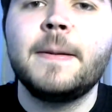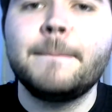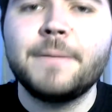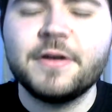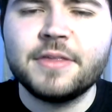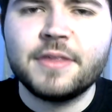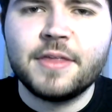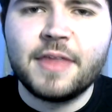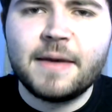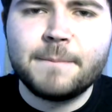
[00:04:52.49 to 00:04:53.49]
but
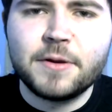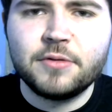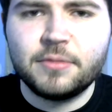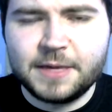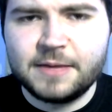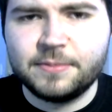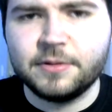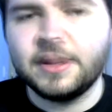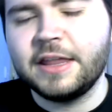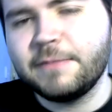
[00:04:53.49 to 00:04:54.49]
they're both
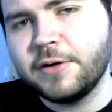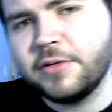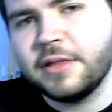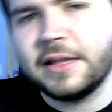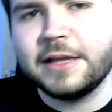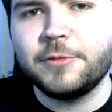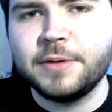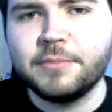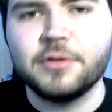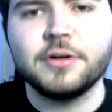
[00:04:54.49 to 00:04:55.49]
people, and they're both a little
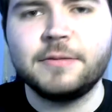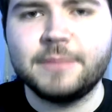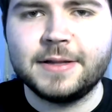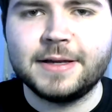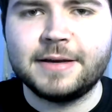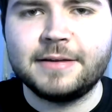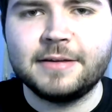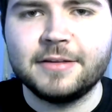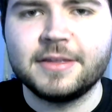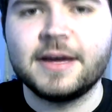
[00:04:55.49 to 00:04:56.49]
bit more
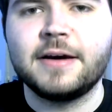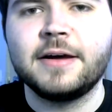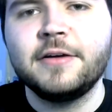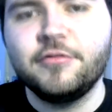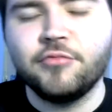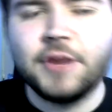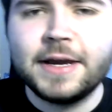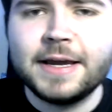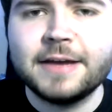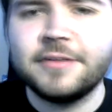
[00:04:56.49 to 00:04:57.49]
complicated than that.
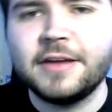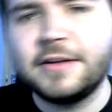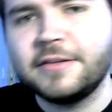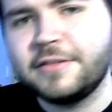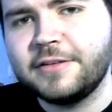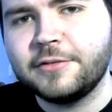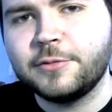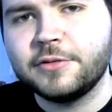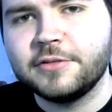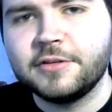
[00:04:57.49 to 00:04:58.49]
Rey has tendencies
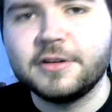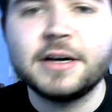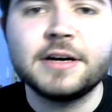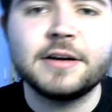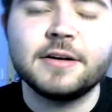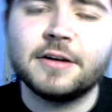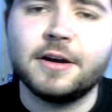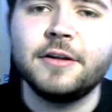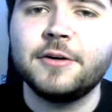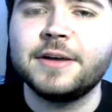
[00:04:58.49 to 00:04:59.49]
towards the dark,
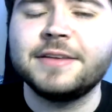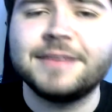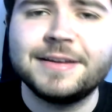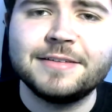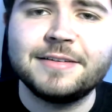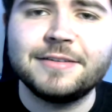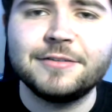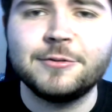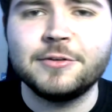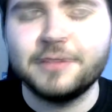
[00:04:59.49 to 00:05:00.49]
Kylo has tendencies
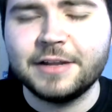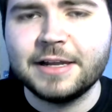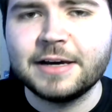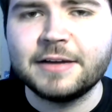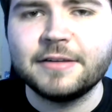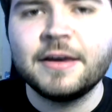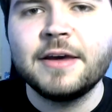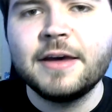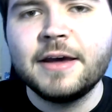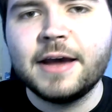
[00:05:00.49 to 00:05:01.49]
towards the light.
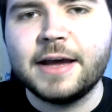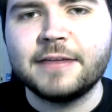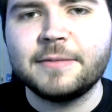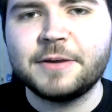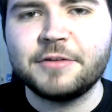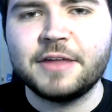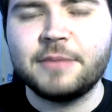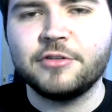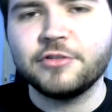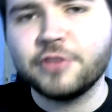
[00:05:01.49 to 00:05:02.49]
And it's about
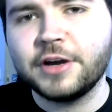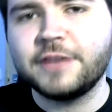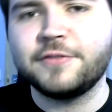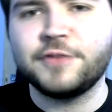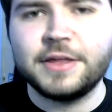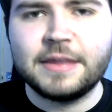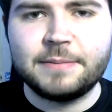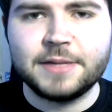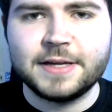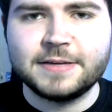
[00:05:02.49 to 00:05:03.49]
them just trying to find their
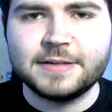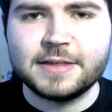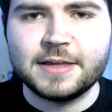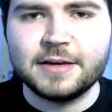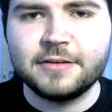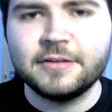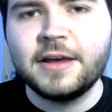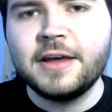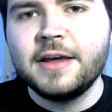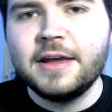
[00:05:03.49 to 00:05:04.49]
place in things.
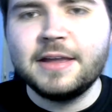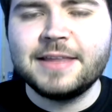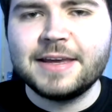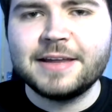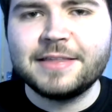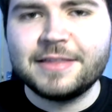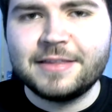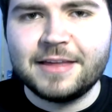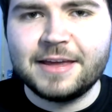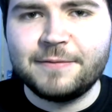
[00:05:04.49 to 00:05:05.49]
In the end,
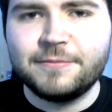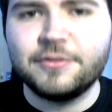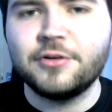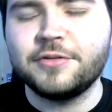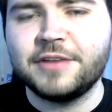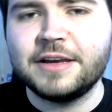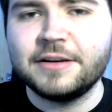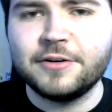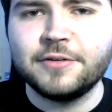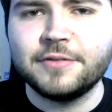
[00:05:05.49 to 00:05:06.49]
they sort of
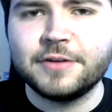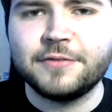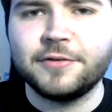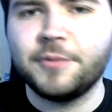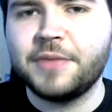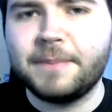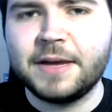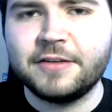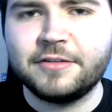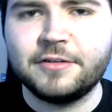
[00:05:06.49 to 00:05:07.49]
take over from their
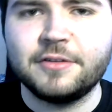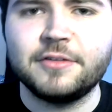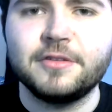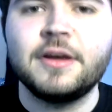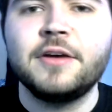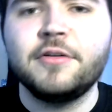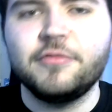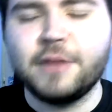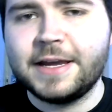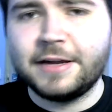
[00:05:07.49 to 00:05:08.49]
masters,
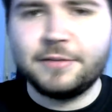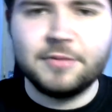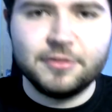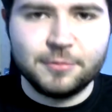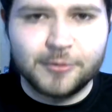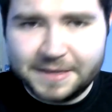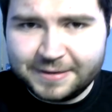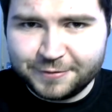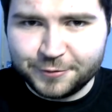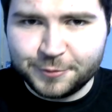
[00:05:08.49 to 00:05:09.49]
Rey in a much more
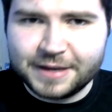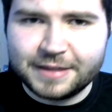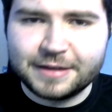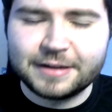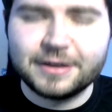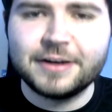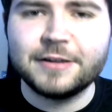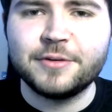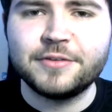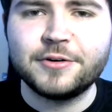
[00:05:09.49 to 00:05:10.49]
peaceful way than
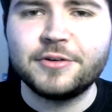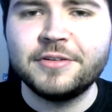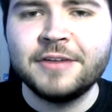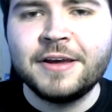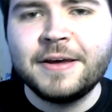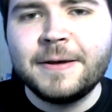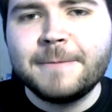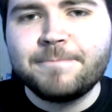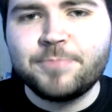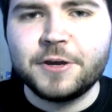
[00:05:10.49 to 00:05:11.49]
Kylo, of course,
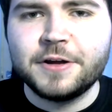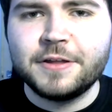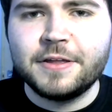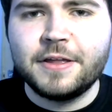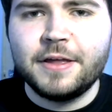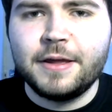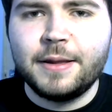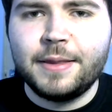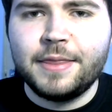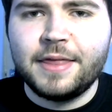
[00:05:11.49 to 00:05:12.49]
but
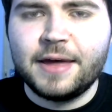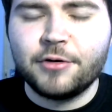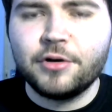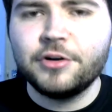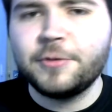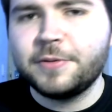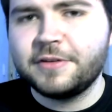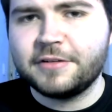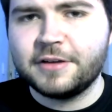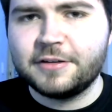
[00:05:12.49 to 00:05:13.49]
they're on
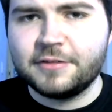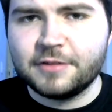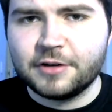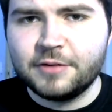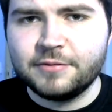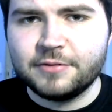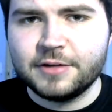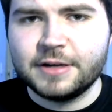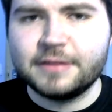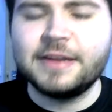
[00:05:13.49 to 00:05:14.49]
opposite sides of the
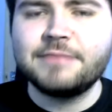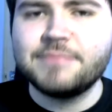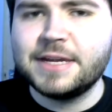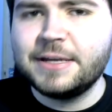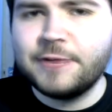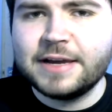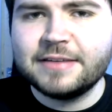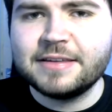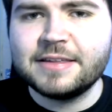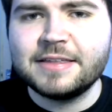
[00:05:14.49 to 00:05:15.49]
conflict, and in many
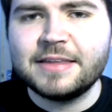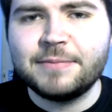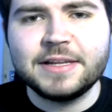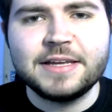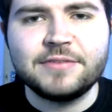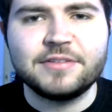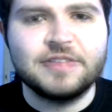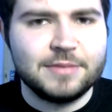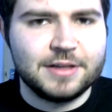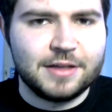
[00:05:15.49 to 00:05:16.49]
ways I think they believe
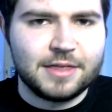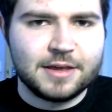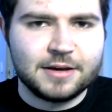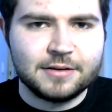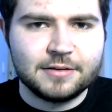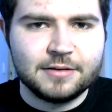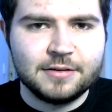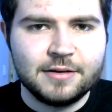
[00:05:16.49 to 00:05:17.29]
similar things,